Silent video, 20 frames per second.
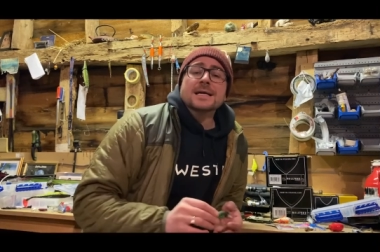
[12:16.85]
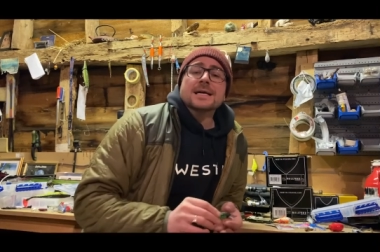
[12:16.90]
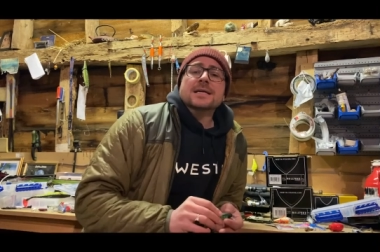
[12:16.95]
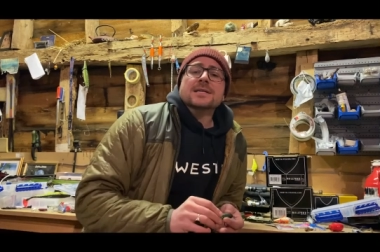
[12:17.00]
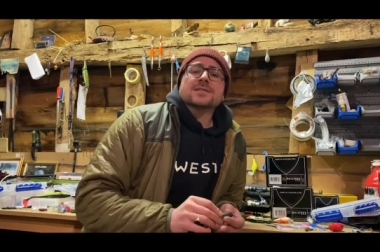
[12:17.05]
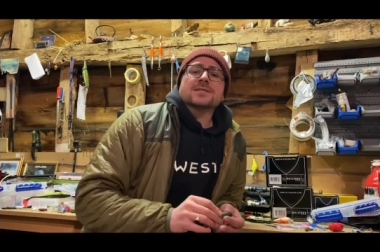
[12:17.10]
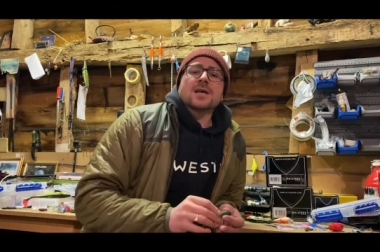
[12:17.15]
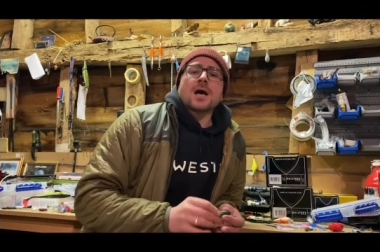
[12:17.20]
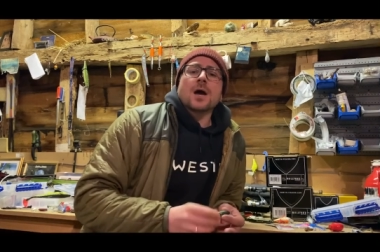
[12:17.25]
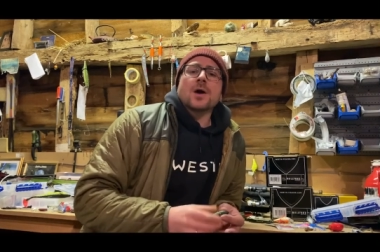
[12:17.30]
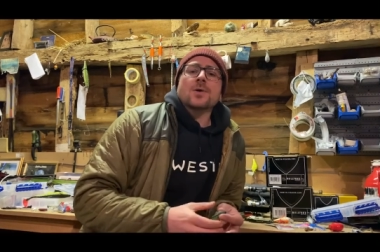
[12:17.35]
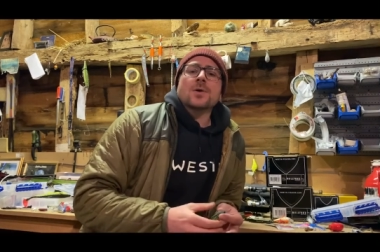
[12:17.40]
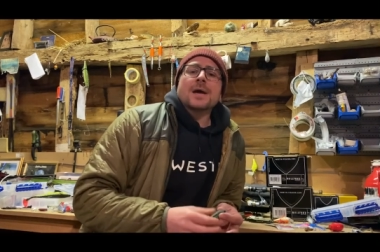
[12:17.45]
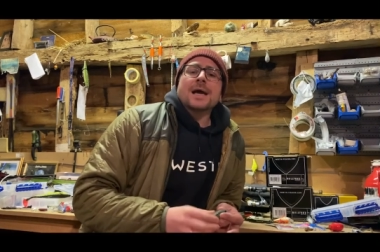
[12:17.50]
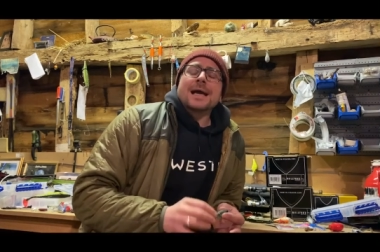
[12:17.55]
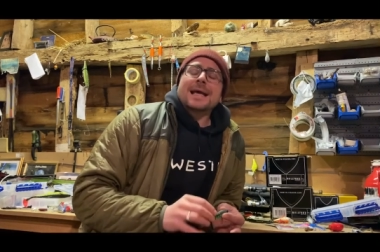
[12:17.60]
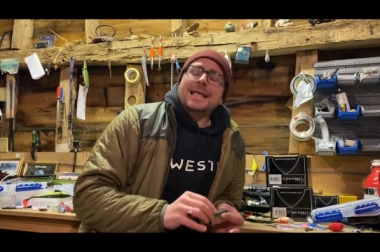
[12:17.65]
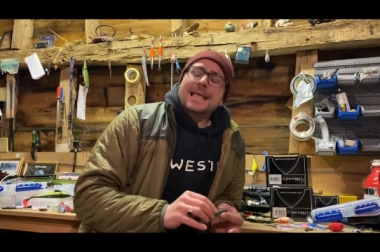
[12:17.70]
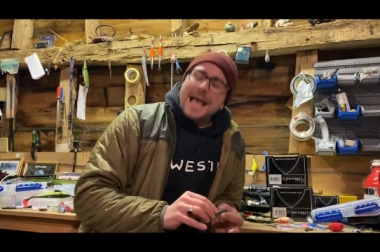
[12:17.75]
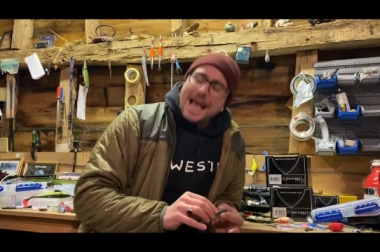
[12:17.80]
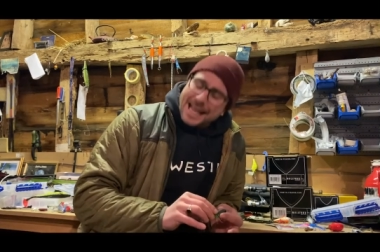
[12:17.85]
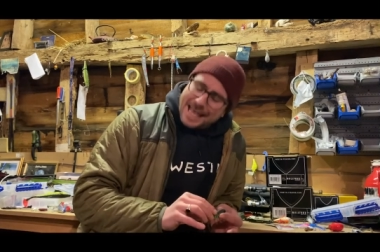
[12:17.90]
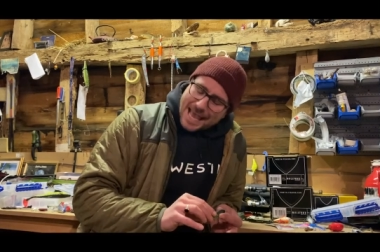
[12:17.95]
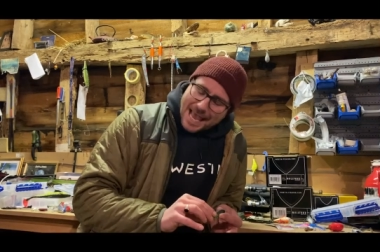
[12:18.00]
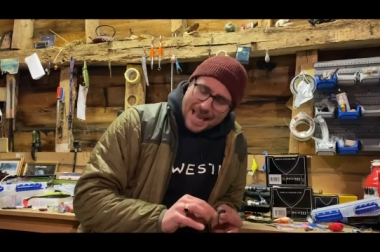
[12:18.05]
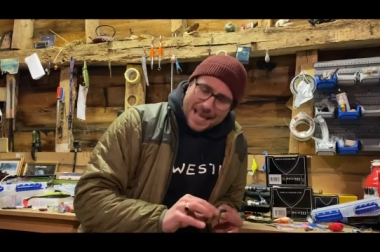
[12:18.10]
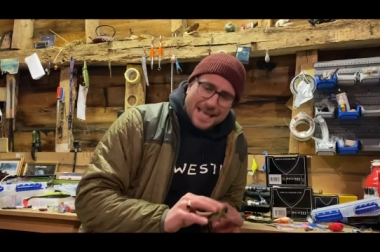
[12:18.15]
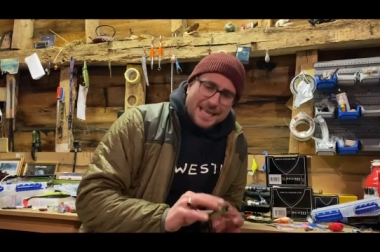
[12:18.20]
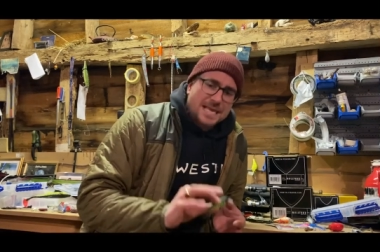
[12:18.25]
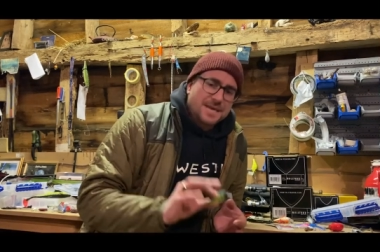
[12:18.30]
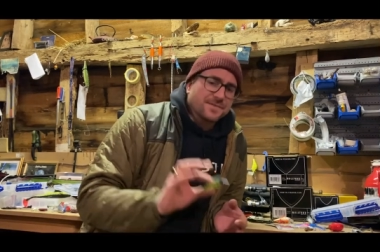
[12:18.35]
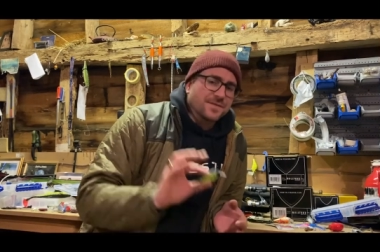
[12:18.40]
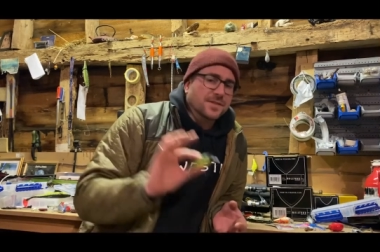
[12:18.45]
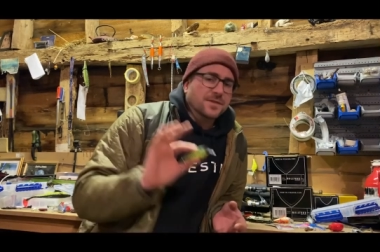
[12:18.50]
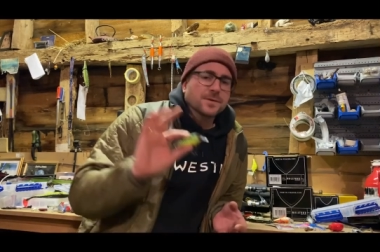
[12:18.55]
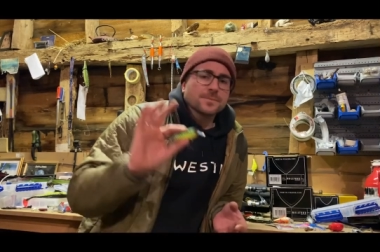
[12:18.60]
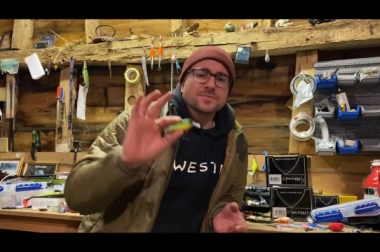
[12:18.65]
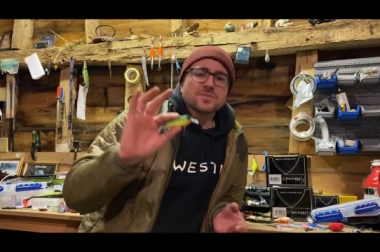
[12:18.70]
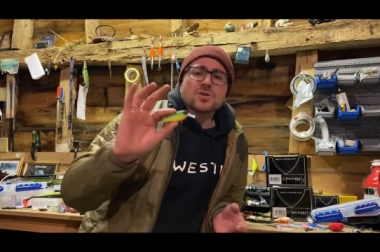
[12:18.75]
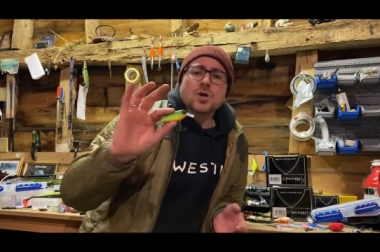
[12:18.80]
So again, giving
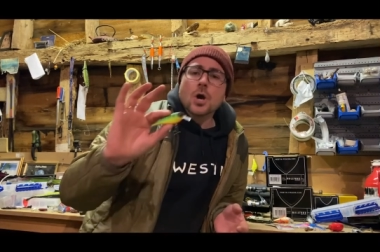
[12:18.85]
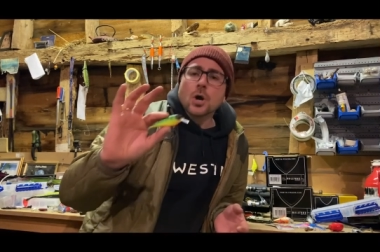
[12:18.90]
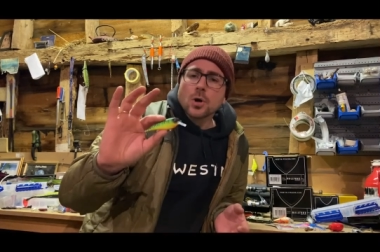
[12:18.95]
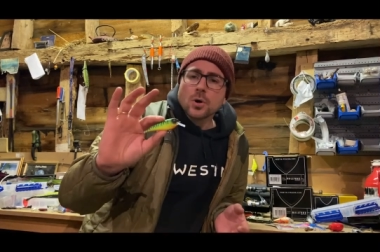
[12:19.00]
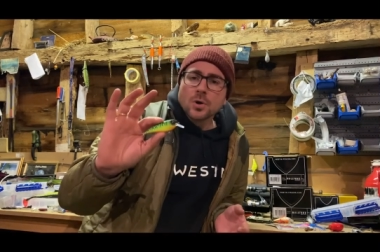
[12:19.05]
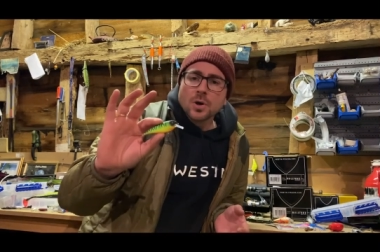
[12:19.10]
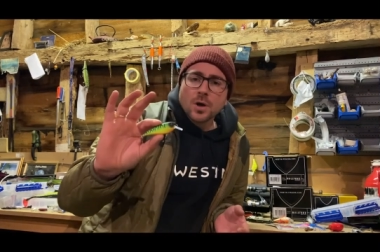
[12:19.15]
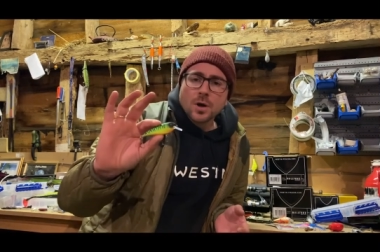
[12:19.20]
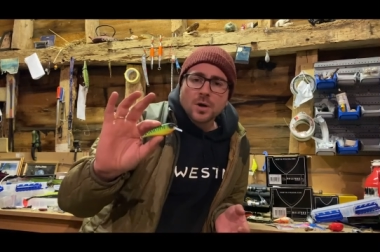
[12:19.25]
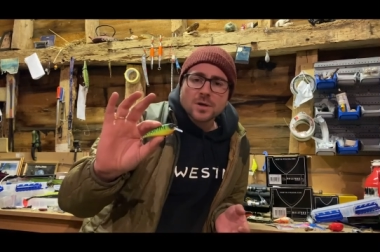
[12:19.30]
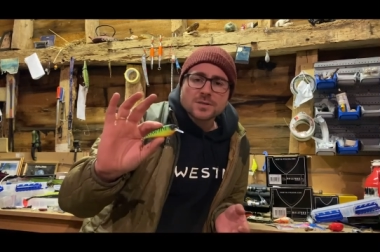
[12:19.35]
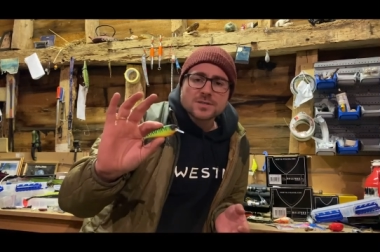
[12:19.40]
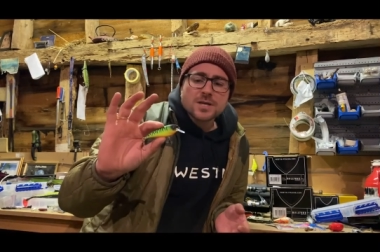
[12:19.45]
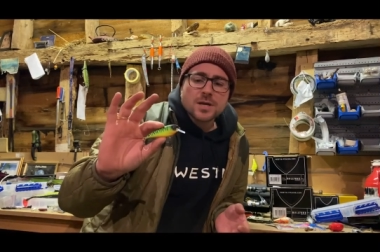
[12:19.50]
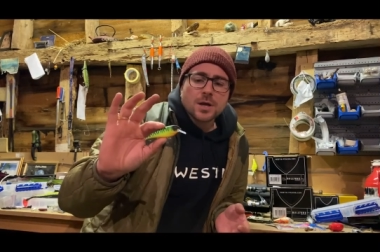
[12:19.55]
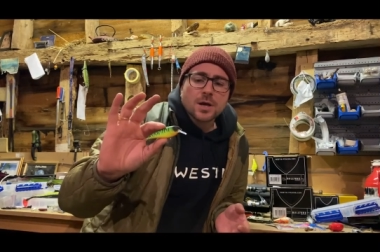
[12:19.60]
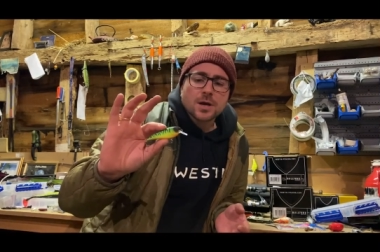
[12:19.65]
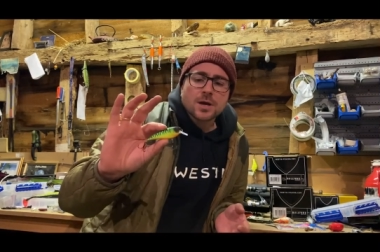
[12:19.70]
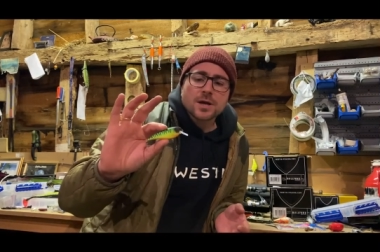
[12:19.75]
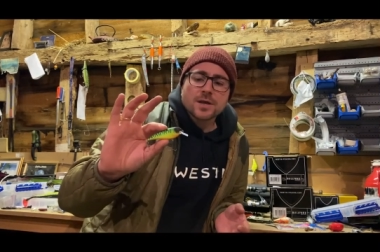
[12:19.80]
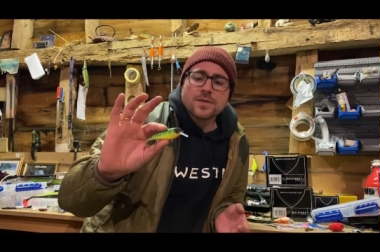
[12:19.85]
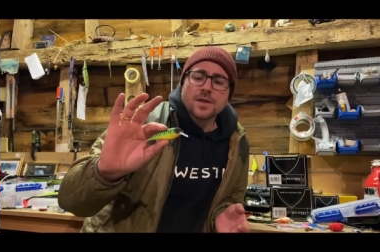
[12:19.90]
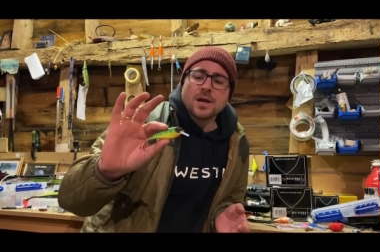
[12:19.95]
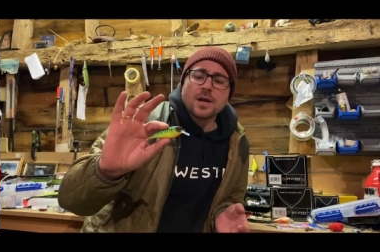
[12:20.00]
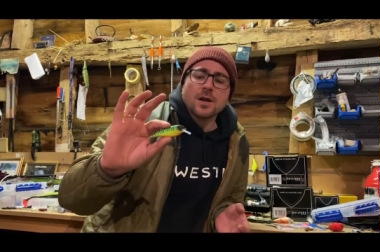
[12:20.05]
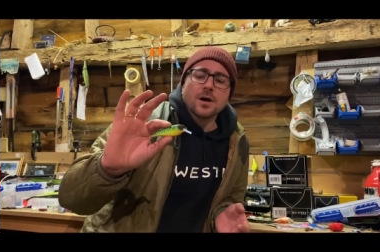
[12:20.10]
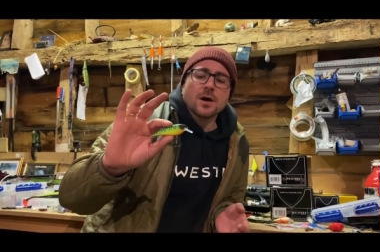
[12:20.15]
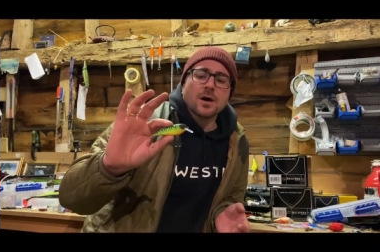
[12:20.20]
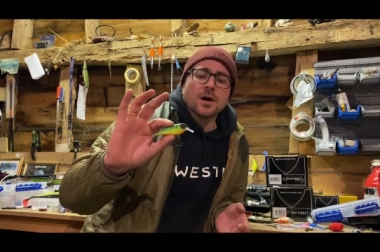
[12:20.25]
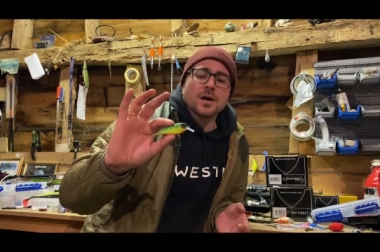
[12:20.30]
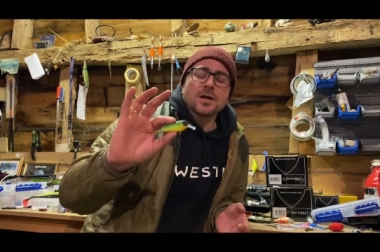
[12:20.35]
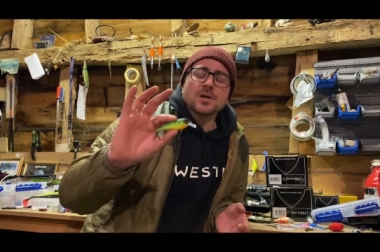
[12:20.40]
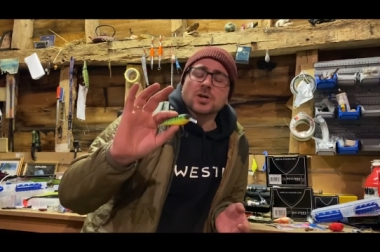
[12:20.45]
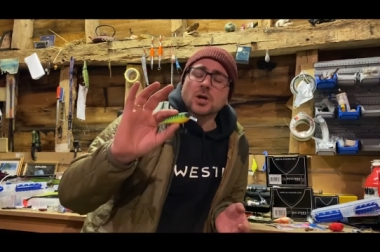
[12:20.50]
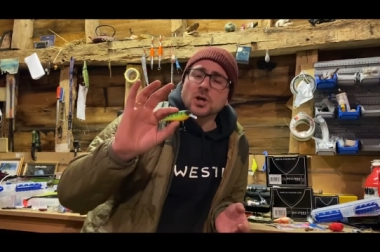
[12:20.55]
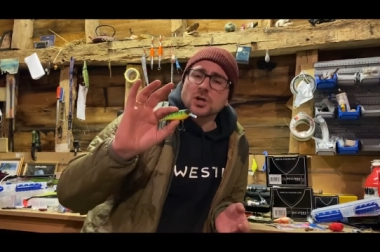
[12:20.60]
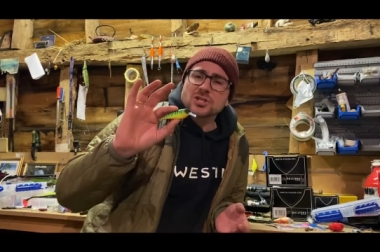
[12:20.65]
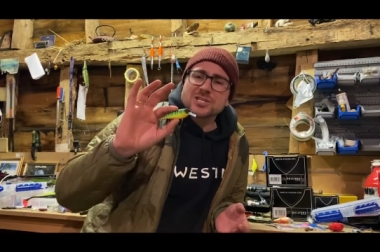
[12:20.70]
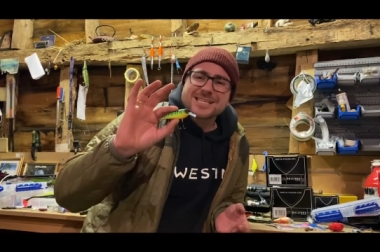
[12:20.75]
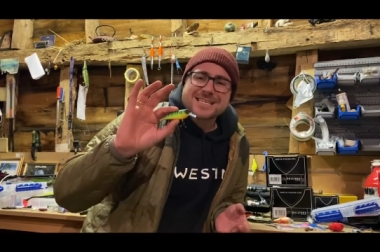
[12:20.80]
them too long to look at the lure
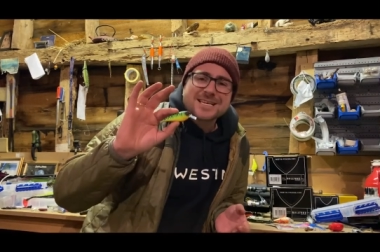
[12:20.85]
looks